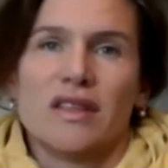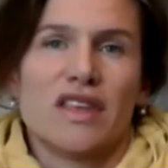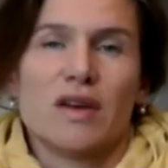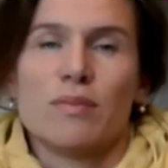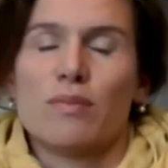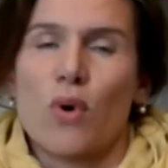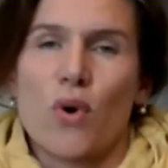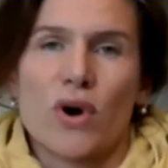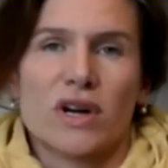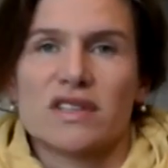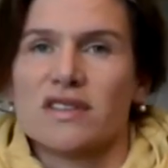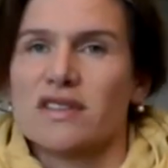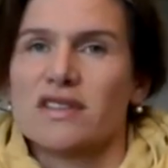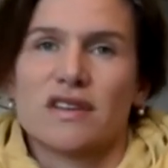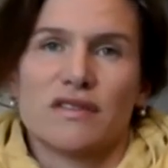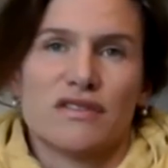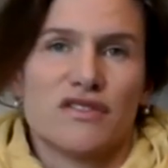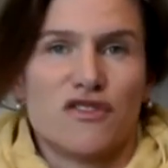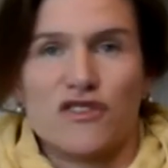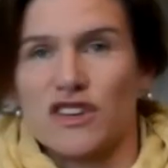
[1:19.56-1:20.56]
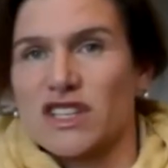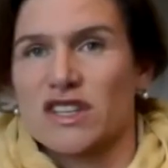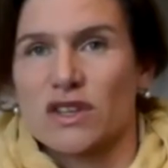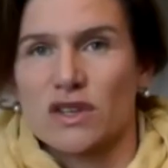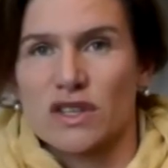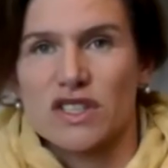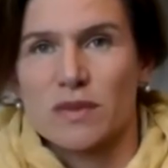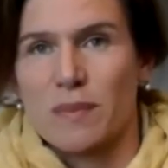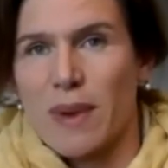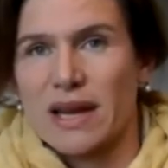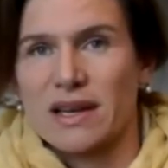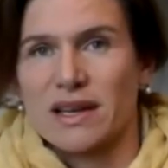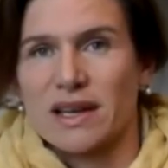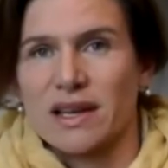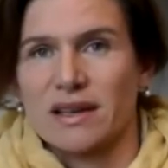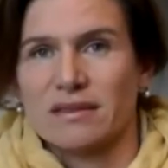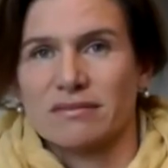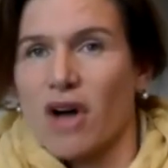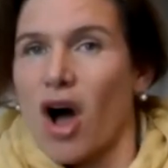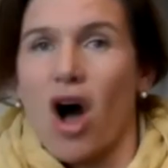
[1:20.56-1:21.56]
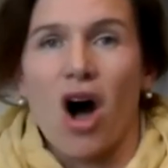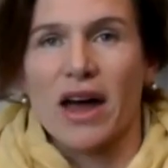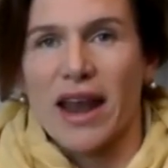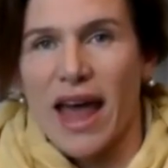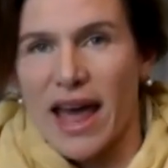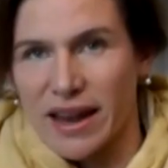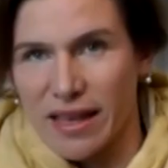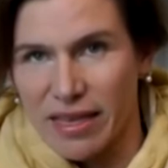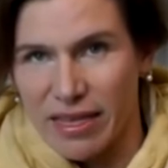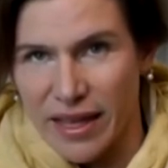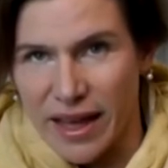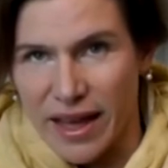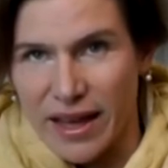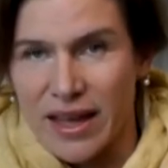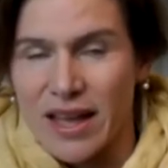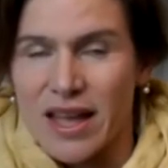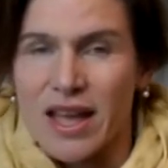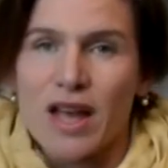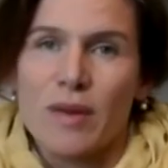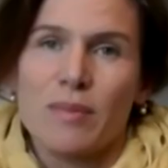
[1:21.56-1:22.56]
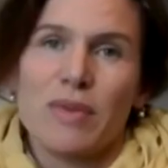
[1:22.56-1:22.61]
the importance of fiscal spending on anything,